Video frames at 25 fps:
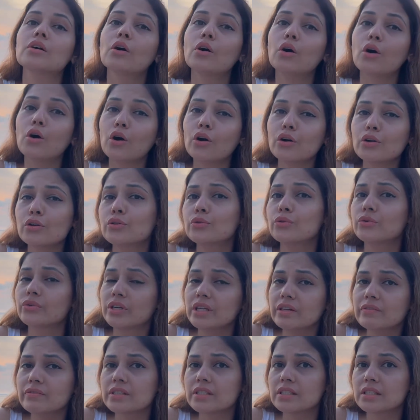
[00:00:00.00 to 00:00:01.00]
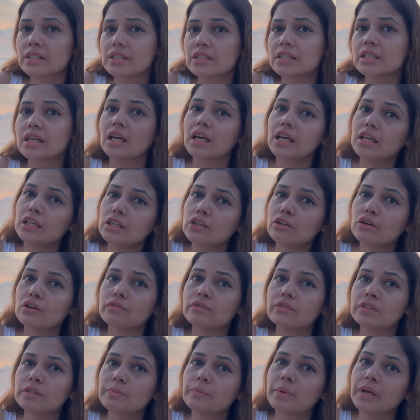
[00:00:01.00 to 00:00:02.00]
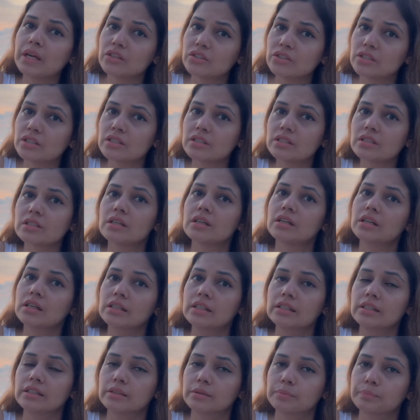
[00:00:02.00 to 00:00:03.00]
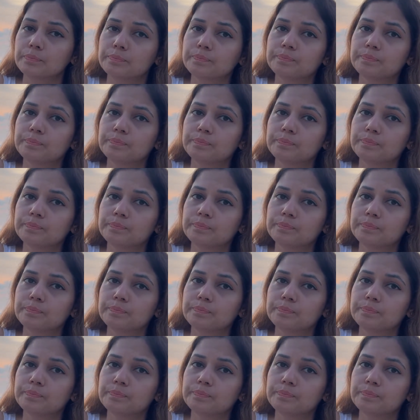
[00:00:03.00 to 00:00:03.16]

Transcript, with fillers: or to revisit any of the pages earlier.